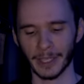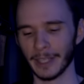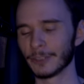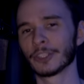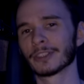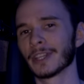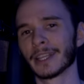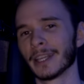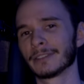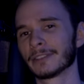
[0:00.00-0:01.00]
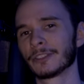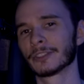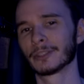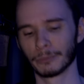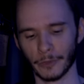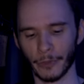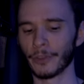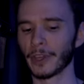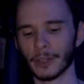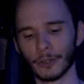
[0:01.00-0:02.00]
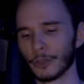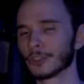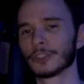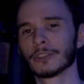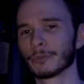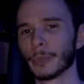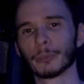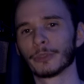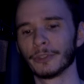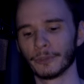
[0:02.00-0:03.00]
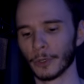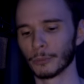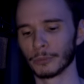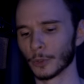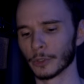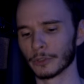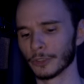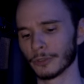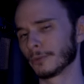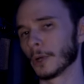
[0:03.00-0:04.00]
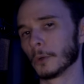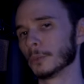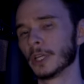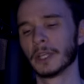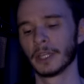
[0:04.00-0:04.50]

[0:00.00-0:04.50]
It's just like it's just a thick cushion of memory foam or just foam.